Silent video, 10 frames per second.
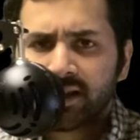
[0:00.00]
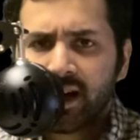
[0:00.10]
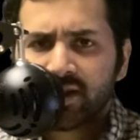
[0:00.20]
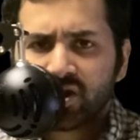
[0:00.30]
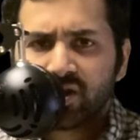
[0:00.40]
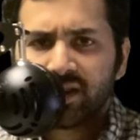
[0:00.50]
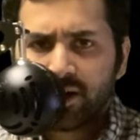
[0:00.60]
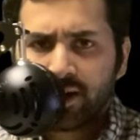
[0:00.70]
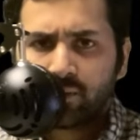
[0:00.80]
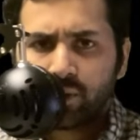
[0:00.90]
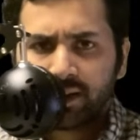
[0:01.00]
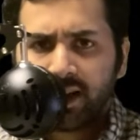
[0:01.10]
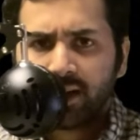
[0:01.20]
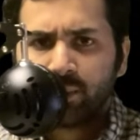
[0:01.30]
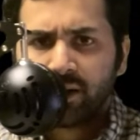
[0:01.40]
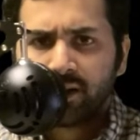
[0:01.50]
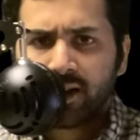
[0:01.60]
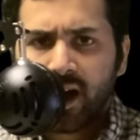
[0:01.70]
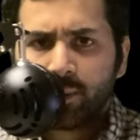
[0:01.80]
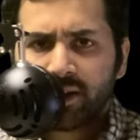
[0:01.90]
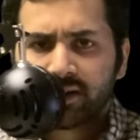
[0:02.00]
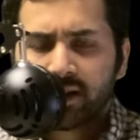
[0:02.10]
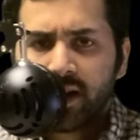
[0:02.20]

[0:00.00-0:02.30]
ties to Daredevil and Kingpin in the comics.